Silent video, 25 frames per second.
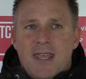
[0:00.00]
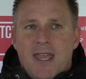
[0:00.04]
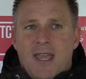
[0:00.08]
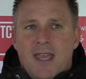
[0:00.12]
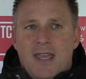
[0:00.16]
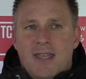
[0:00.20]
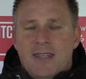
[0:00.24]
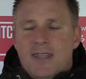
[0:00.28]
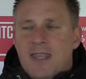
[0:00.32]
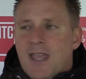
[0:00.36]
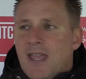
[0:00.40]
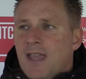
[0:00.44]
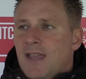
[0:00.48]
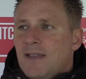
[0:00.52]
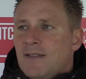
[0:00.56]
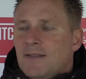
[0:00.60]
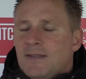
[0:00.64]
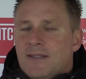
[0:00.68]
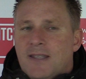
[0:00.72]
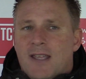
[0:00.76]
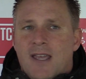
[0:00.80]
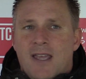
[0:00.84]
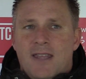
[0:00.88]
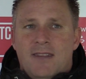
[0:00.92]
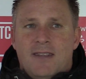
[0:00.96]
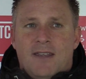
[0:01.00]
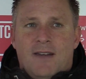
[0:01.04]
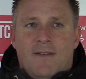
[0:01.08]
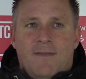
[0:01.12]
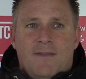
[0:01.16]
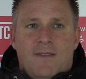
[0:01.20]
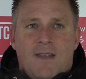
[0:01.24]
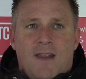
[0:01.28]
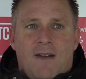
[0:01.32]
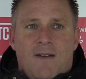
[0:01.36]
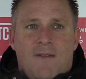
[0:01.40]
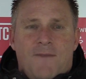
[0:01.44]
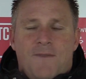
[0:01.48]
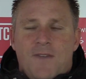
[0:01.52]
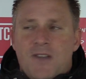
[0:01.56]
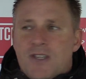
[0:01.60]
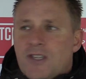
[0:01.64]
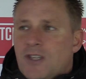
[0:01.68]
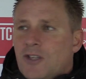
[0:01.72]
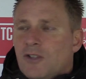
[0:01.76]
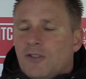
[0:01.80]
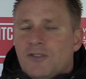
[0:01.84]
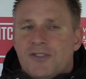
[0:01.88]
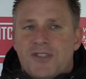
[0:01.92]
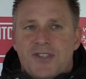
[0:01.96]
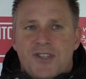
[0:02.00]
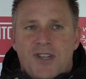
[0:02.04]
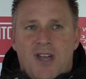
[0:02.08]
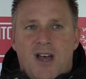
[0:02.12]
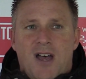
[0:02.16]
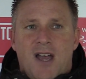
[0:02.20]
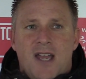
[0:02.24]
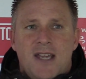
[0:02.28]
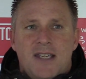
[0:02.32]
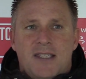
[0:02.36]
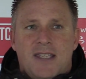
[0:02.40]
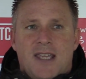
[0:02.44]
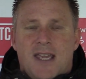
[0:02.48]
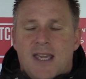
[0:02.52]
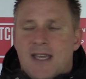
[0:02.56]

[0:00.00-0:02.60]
They're a physical side.